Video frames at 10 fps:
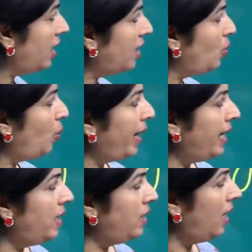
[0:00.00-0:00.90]

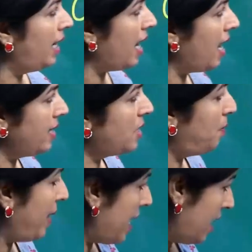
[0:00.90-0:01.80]
conveyed in the
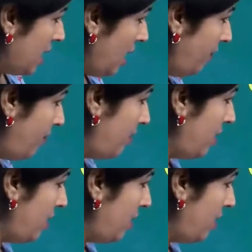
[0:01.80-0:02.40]
last paragraph?